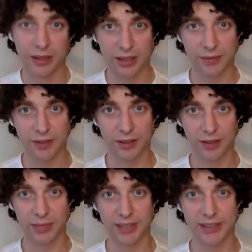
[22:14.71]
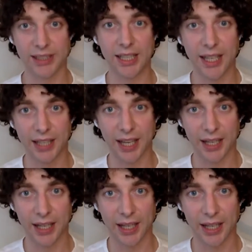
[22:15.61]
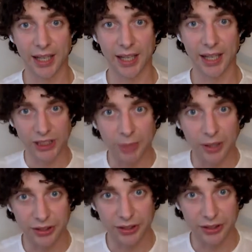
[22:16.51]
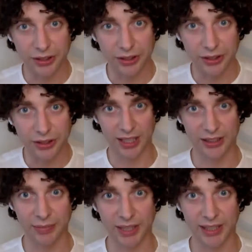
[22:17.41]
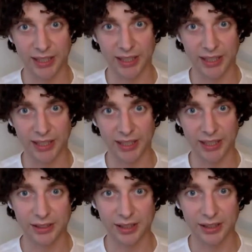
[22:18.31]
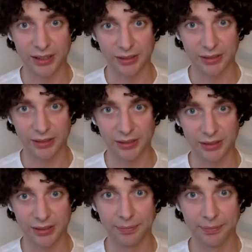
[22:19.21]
these fungal mycelia can respond to changes in electromagnetic fields that surround them.